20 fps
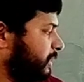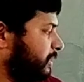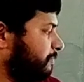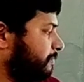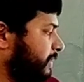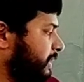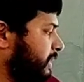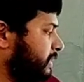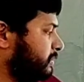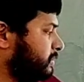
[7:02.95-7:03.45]
If
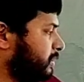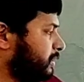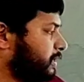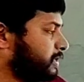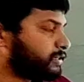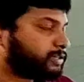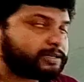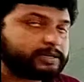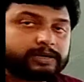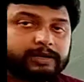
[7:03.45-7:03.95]
it is
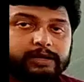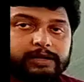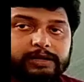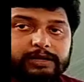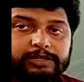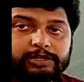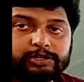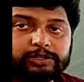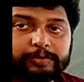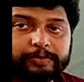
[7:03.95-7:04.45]

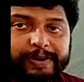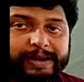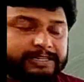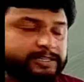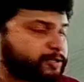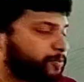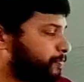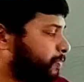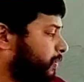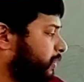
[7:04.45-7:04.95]
to the
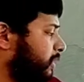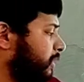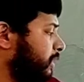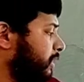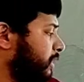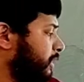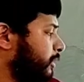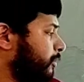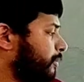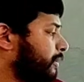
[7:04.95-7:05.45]

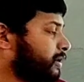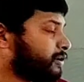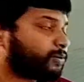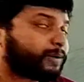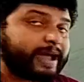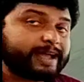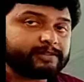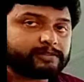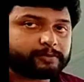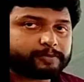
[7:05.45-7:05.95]
principal, you can
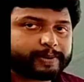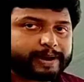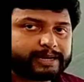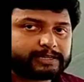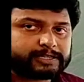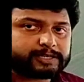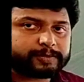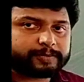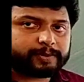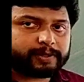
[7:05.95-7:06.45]
write the
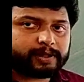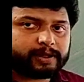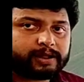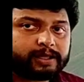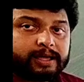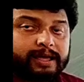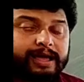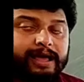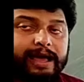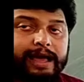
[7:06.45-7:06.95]

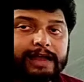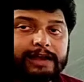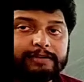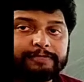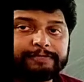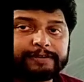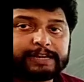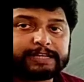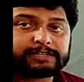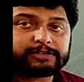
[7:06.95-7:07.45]
principal, and
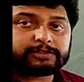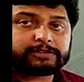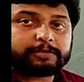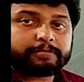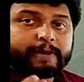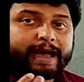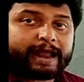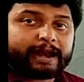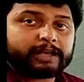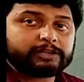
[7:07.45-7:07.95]
if it is to the
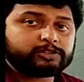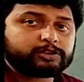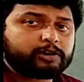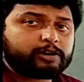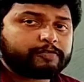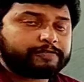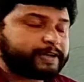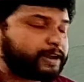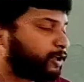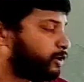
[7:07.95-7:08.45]
manager
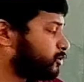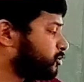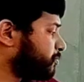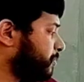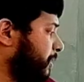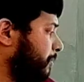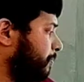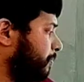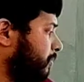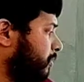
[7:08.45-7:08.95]
of a
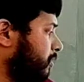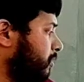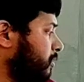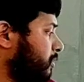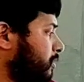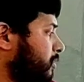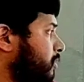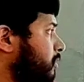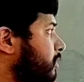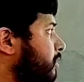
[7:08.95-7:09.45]
newspaper,
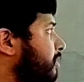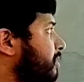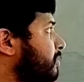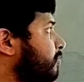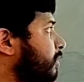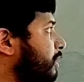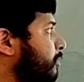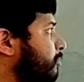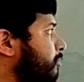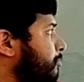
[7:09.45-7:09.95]

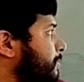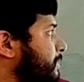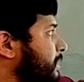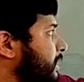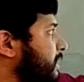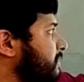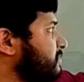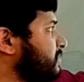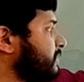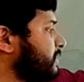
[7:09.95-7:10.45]
what will be the
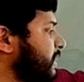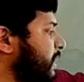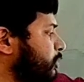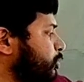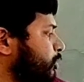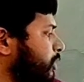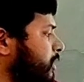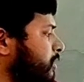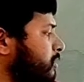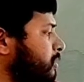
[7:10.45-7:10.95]

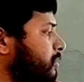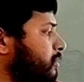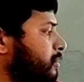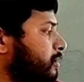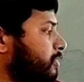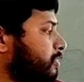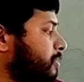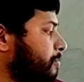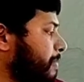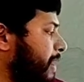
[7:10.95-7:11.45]

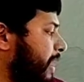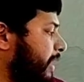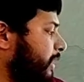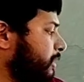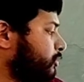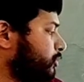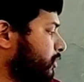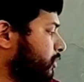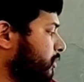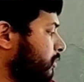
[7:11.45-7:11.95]
designation? The
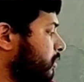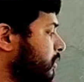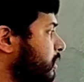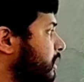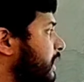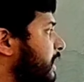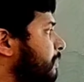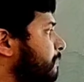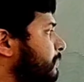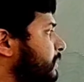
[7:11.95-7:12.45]
manager.
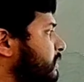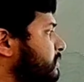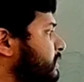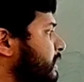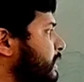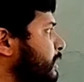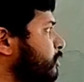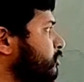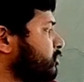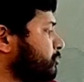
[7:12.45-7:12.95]
If it is
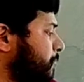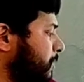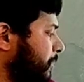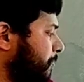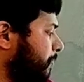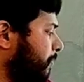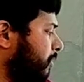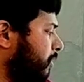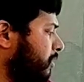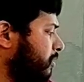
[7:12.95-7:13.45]
a
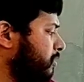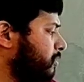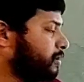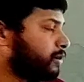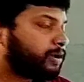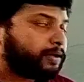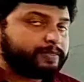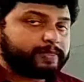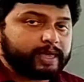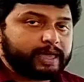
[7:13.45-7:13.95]

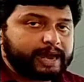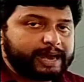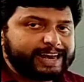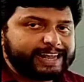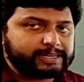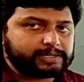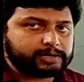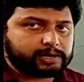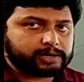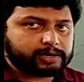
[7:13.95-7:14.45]
newspaper, the
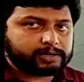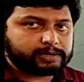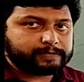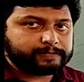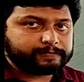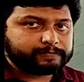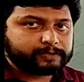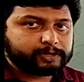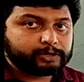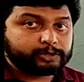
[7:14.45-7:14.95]

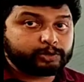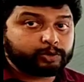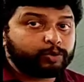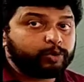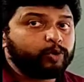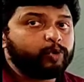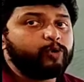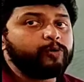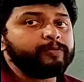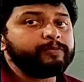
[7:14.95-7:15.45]
editor to
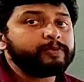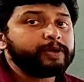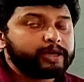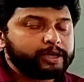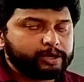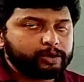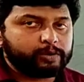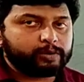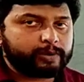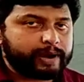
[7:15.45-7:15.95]
whom
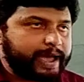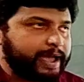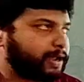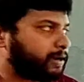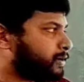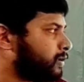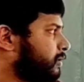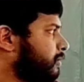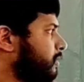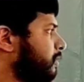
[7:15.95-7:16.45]
you
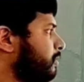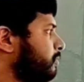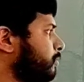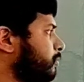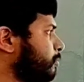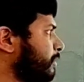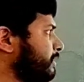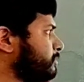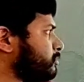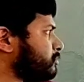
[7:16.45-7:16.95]
write.
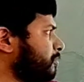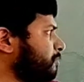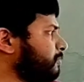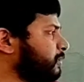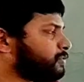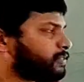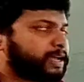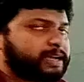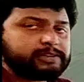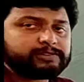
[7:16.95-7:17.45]
The rest of
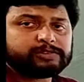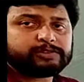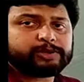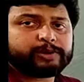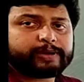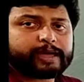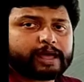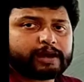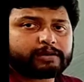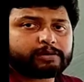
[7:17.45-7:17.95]
the things
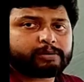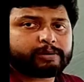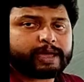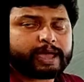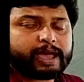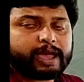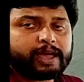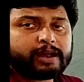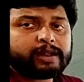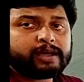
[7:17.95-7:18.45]
you can
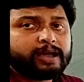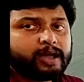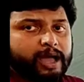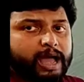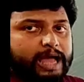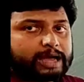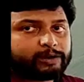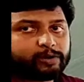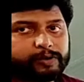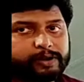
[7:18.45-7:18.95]

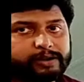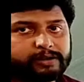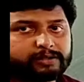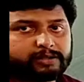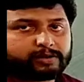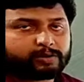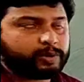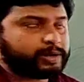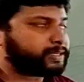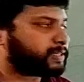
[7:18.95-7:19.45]
create according to
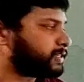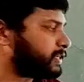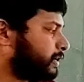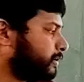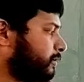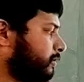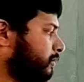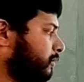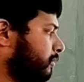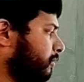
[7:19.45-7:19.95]
the question.
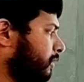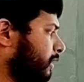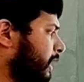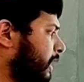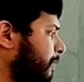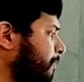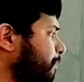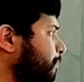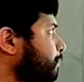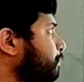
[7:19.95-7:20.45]

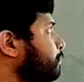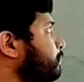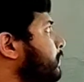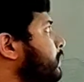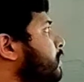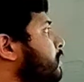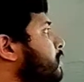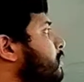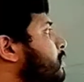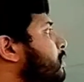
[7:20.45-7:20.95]

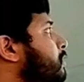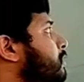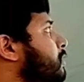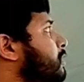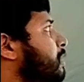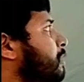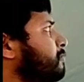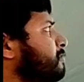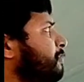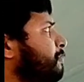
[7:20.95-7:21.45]
Okay?
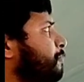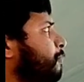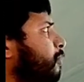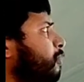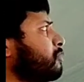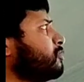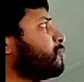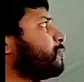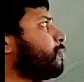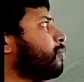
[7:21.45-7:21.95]
Now the
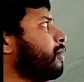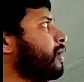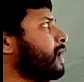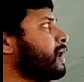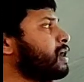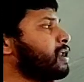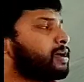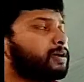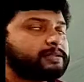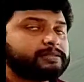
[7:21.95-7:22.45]
fourth
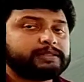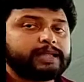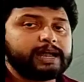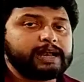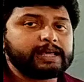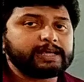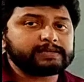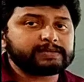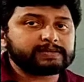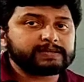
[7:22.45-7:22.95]
point,
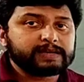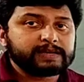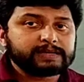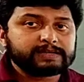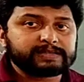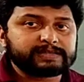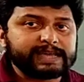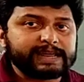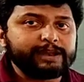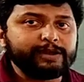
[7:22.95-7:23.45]
that is
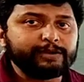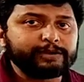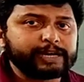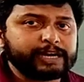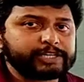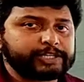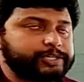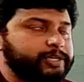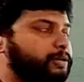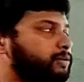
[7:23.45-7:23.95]

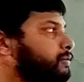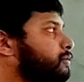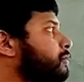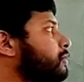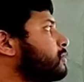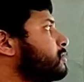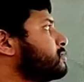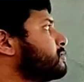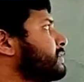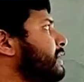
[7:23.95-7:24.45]

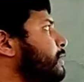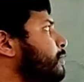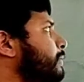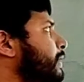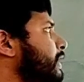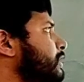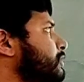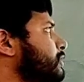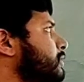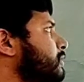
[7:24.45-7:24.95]
salutation.
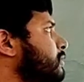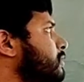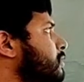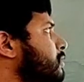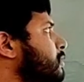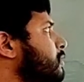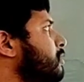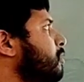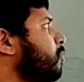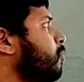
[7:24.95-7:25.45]

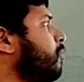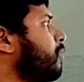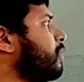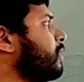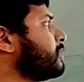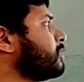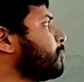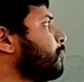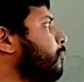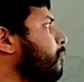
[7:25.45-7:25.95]
Salutation. What
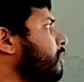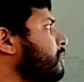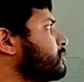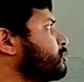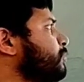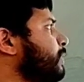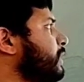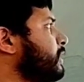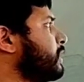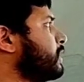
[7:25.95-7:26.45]
are the
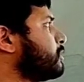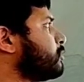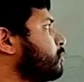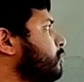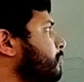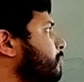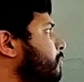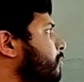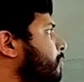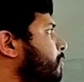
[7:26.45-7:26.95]
points we need to
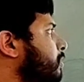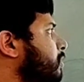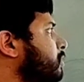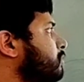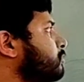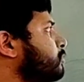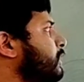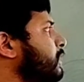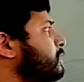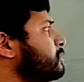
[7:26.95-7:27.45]

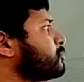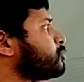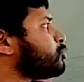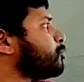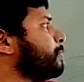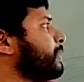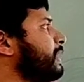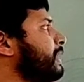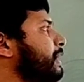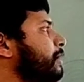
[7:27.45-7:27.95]
remember? Things
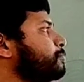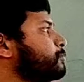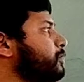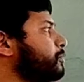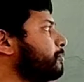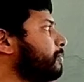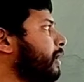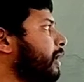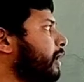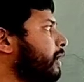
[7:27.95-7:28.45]
to be kept
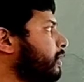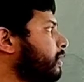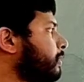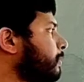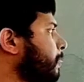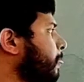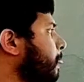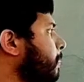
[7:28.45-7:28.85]
in mind.